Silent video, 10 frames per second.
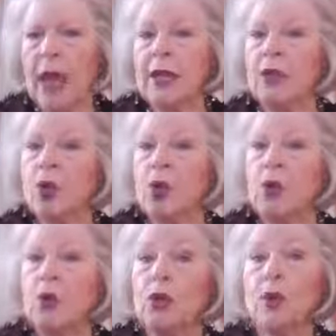And
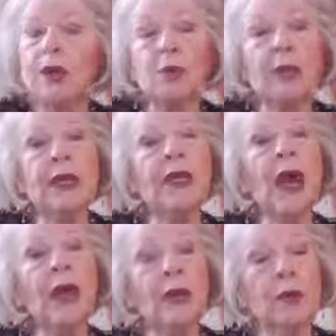so you get really
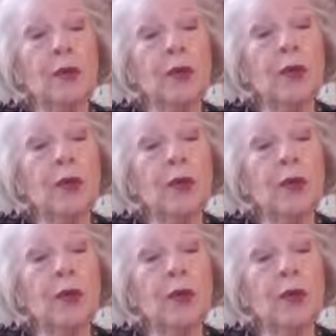tired.